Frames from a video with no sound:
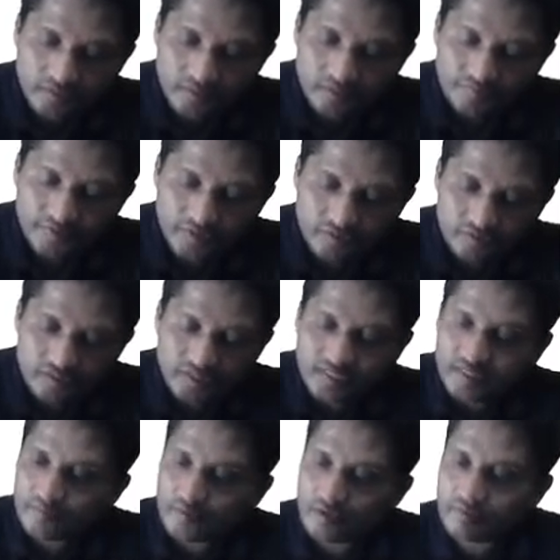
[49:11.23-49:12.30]
If I use the De
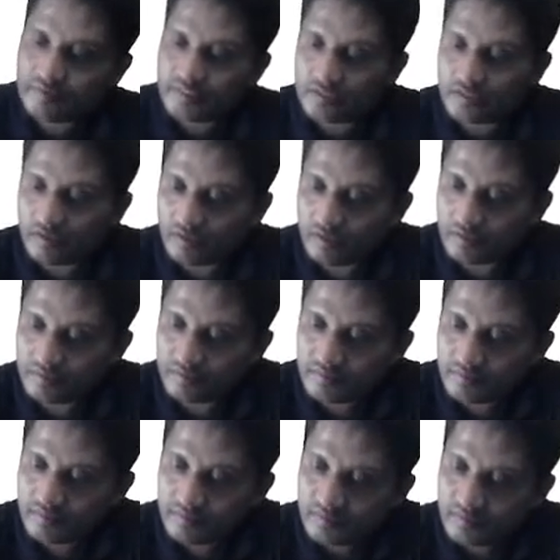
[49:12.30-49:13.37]
Morgan's law,
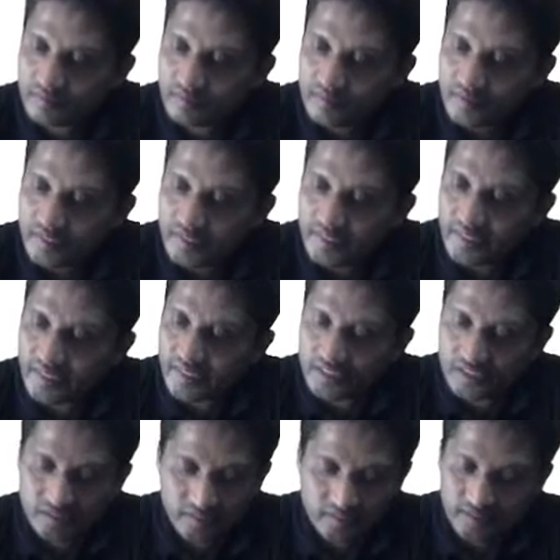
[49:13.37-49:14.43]
A
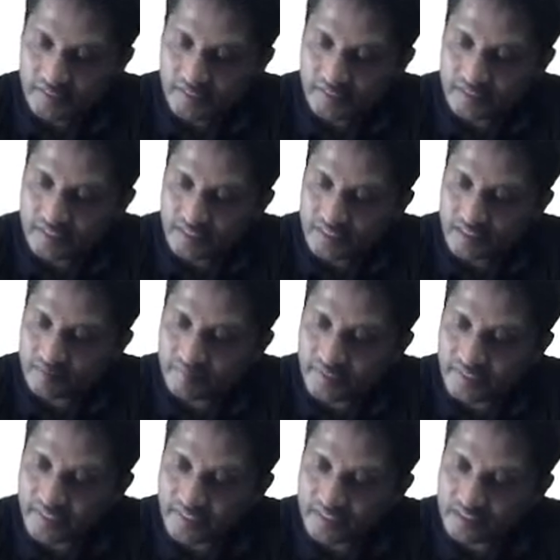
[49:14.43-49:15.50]
dash intersection B
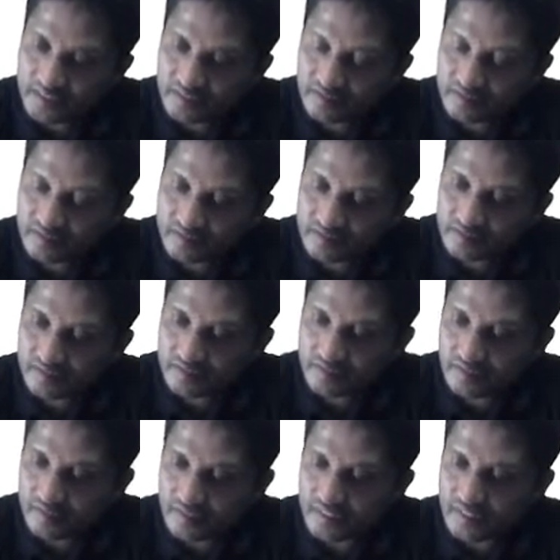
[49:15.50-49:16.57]
dash,
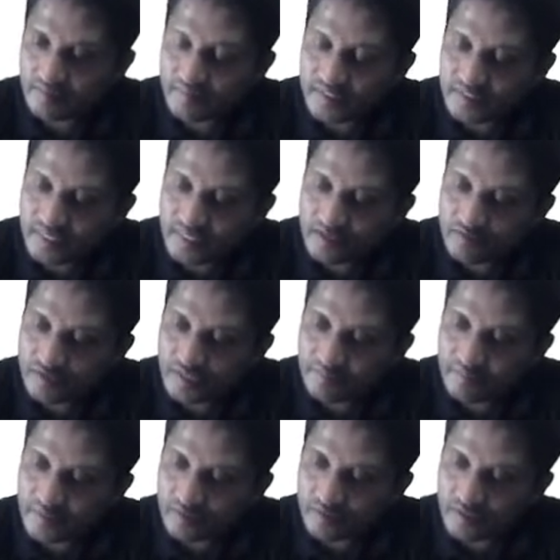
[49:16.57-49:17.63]
same as A union
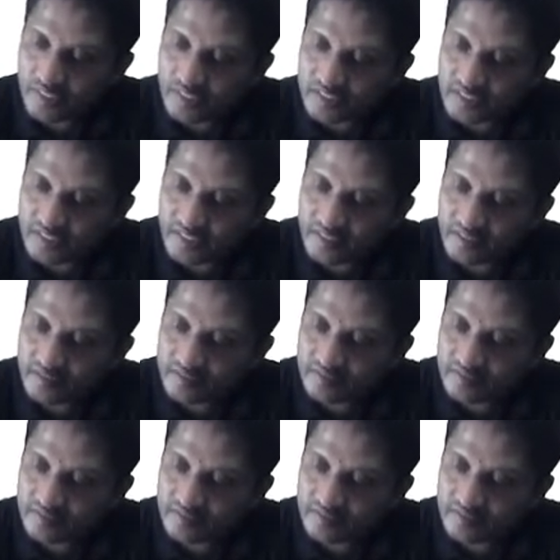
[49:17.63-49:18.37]
B whole dash, right?